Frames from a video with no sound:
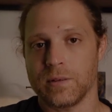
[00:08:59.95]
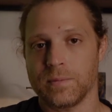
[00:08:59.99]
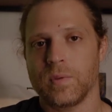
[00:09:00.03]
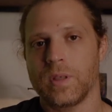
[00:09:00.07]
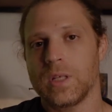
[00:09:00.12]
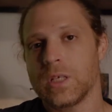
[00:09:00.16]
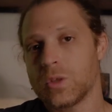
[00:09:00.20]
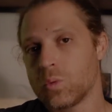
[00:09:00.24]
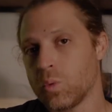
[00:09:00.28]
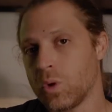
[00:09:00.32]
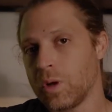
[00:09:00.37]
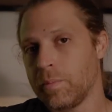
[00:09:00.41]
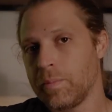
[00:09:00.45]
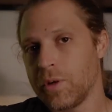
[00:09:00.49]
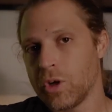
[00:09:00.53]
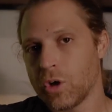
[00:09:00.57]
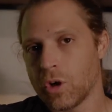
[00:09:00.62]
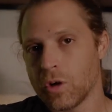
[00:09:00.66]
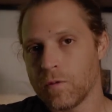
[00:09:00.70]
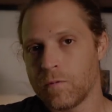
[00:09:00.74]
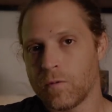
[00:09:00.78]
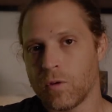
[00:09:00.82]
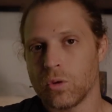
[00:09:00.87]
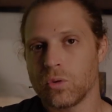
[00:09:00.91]
This will be
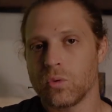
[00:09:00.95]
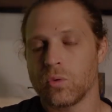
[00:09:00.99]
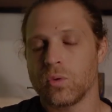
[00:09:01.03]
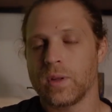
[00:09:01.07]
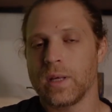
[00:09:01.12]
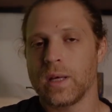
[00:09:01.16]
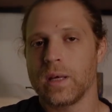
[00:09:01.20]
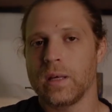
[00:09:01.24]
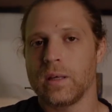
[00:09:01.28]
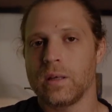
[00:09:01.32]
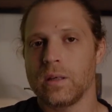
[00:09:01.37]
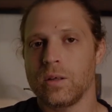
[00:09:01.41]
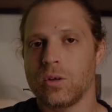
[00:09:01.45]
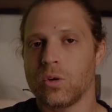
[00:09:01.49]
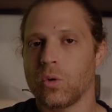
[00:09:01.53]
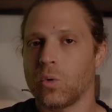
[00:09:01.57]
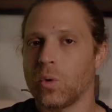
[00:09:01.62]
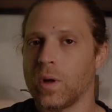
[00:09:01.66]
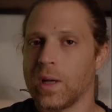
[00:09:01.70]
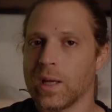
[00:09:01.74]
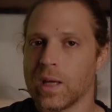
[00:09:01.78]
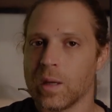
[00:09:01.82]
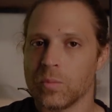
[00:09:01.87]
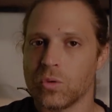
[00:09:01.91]
all for today. You're
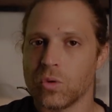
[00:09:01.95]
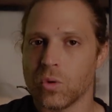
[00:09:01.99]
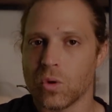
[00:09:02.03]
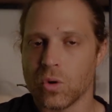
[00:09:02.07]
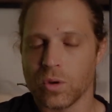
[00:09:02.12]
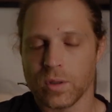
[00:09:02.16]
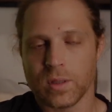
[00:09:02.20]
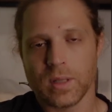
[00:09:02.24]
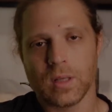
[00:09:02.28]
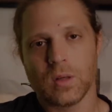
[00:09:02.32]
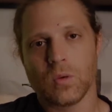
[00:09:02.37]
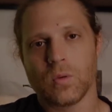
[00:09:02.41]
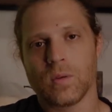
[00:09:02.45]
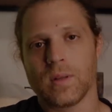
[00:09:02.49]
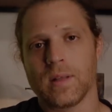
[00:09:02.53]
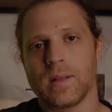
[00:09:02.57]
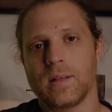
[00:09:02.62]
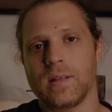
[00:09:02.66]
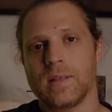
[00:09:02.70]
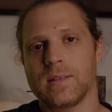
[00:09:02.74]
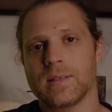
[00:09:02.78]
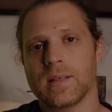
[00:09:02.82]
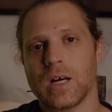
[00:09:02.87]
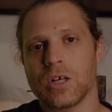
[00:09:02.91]
welcome to continue the
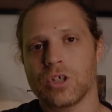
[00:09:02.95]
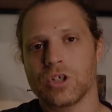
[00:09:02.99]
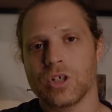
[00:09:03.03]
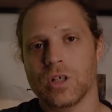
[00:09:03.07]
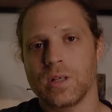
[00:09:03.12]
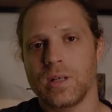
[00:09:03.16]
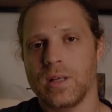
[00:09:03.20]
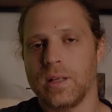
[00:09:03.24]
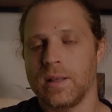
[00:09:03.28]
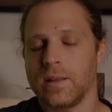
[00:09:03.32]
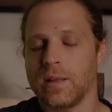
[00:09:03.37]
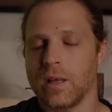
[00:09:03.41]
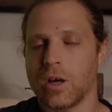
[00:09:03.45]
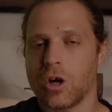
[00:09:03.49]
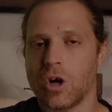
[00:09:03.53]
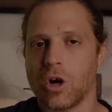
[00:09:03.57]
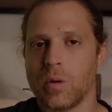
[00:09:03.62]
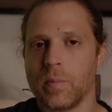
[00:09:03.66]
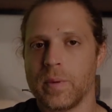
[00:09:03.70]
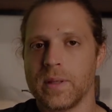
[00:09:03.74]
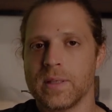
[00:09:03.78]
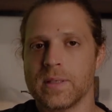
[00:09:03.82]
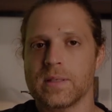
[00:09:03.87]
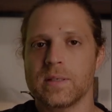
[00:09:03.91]
discussion in the
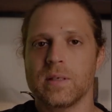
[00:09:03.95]
comments